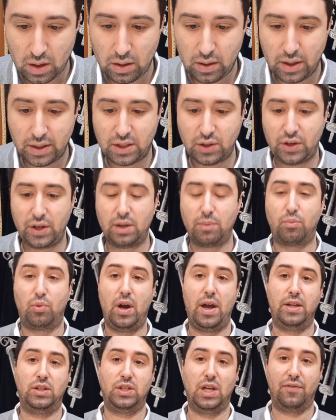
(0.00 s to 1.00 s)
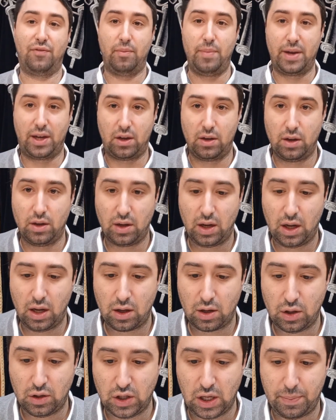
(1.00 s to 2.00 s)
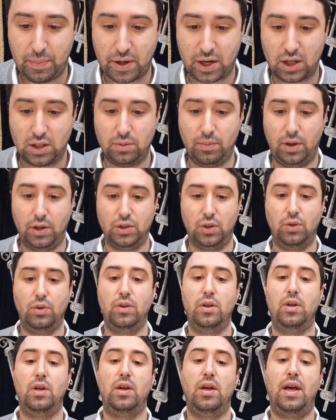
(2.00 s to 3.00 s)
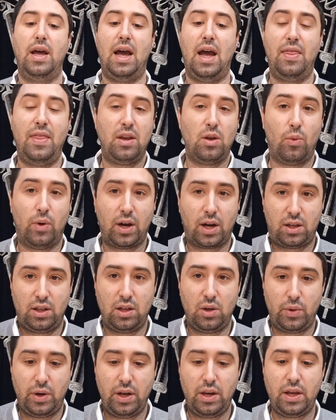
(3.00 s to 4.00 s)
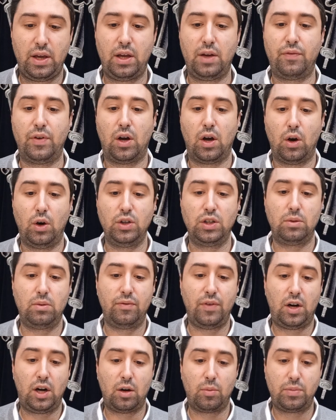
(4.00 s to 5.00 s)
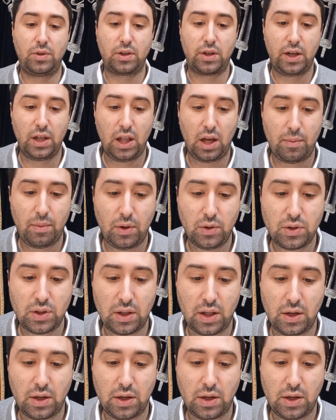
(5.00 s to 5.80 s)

Unless you're eating bread, so you say birkas hamazon, and then you want to continue eating. V'chozer mevarach b'tchila amosi.